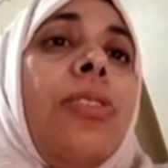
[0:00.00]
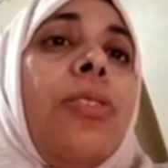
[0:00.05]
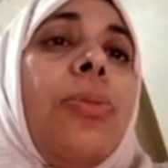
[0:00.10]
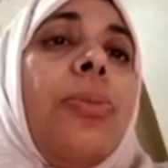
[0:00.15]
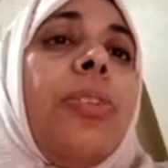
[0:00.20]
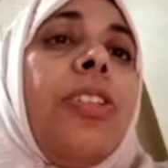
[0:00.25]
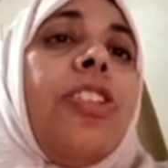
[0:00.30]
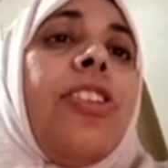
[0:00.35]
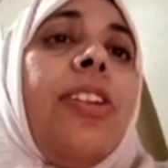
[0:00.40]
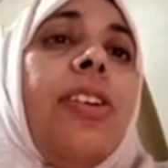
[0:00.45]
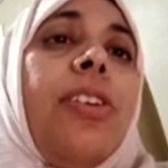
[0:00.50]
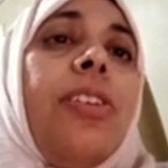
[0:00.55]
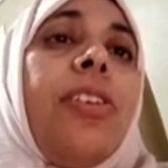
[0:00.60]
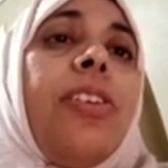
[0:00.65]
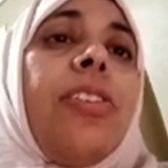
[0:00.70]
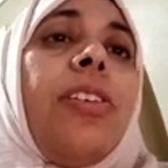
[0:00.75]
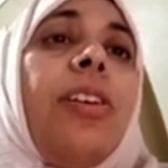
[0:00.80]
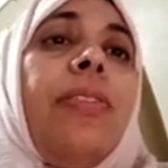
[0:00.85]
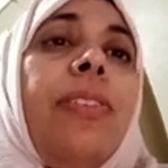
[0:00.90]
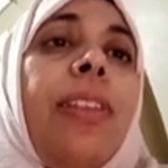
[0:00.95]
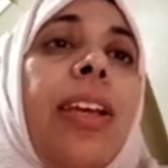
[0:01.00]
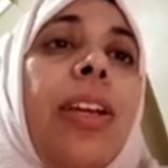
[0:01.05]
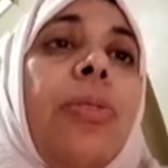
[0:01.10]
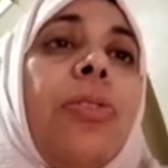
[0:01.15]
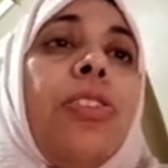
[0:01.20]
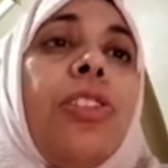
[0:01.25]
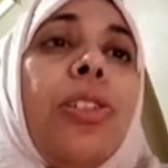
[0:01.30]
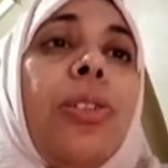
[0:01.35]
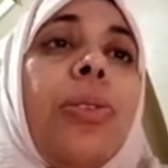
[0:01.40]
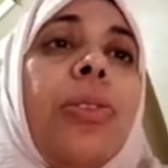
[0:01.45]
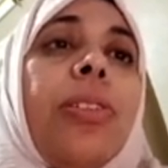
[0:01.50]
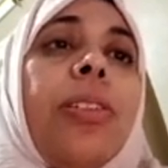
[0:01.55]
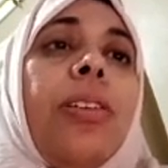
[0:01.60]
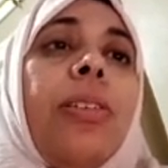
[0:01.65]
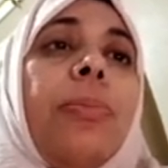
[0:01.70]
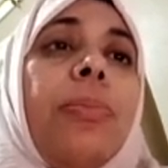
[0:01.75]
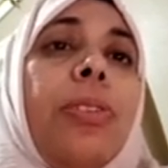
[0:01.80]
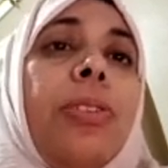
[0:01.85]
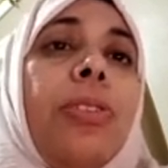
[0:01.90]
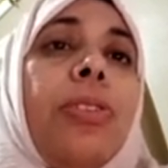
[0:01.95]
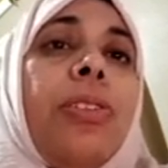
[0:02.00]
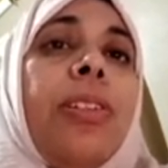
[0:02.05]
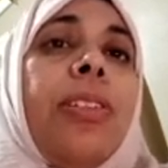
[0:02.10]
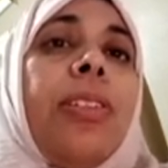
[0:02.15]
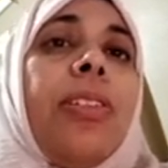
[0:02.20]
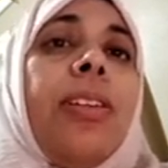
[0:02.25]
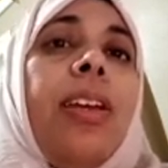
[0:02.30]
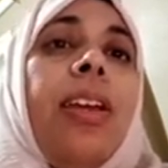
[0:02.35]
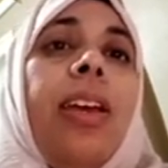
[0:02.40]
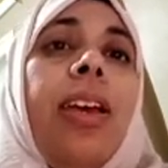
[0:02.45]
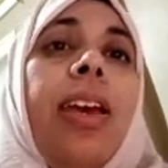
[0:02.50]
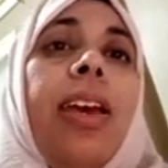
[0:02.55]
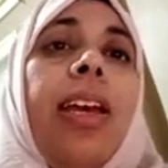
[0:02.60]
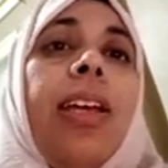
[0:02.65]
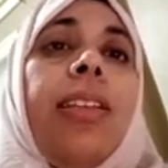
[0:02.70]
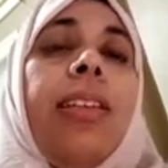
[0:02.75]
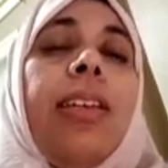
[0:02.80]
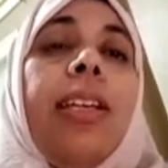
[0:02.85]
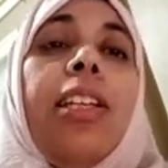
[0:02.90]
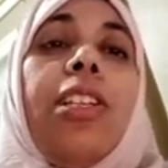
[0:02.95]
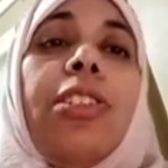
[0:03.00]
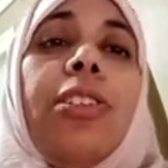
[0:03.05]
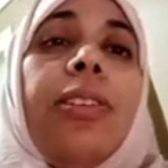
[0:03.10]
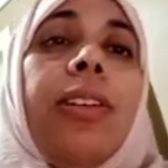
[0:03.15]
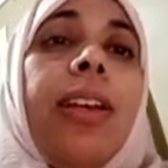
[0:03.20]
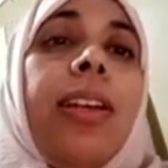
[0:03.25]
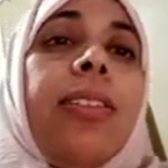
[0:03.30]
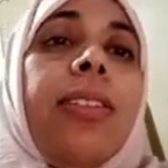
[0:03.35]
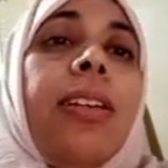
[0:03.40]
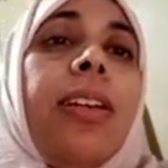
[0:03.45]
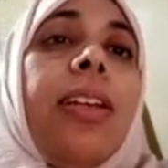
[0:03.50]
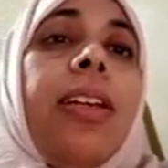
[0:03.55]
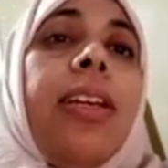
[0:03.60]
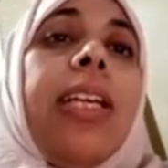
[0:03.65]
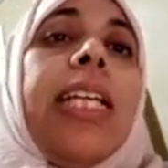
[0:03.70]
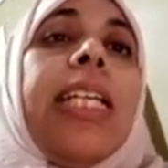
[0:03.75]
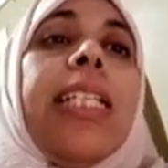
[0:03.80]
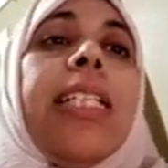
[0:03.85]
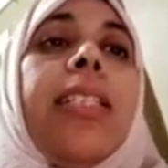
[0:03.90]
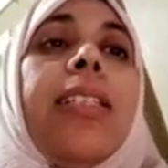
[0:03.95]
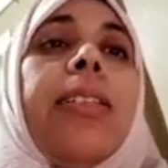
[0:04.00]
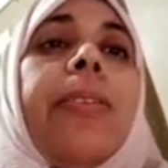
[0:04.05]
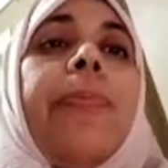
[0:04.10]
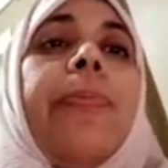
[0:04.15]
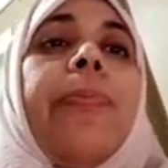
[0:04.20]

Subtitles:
to which learners of language use computers and the internet is